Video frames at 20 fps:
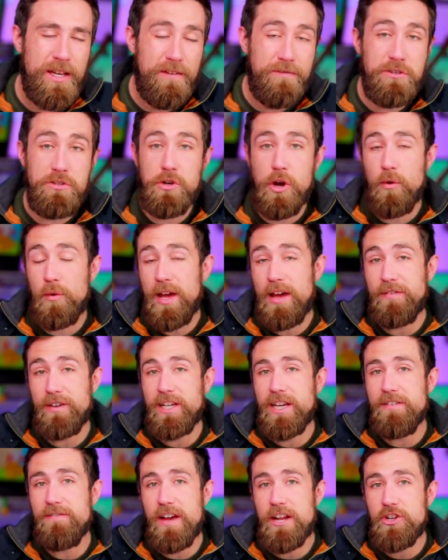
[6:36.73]
If you don't have a
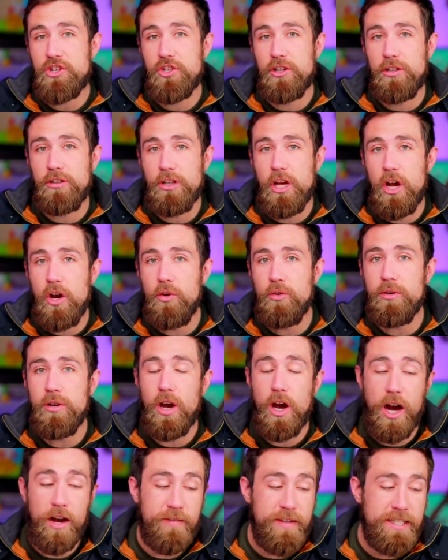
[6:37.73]
conventional
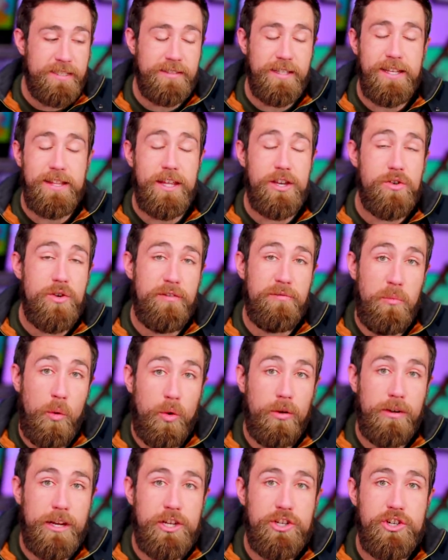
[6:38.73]
loan, obviously then you have
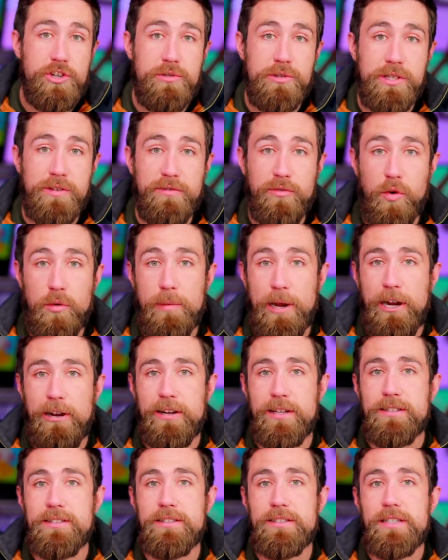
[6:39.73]
more issues in
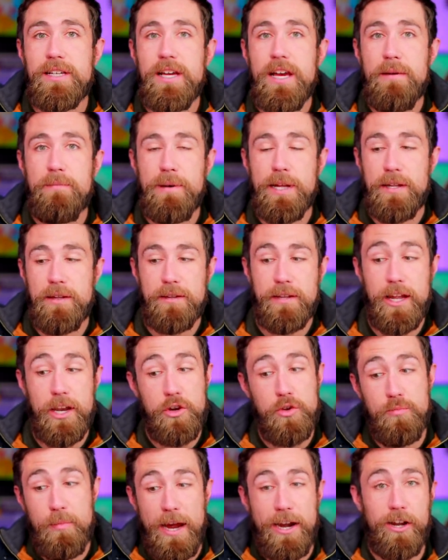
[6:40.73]
forbearance, but
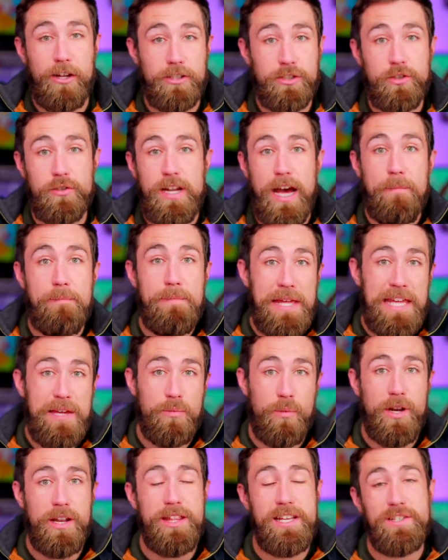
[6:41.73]
then you might also not be
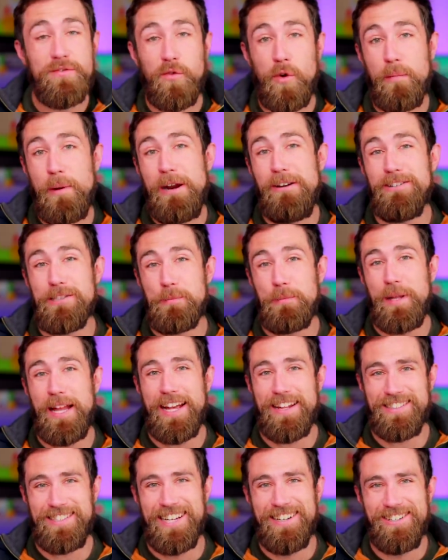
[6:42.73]
in one of these forbearance
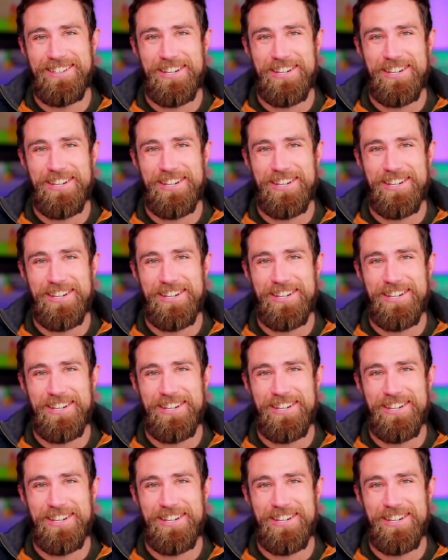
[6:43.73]
plans.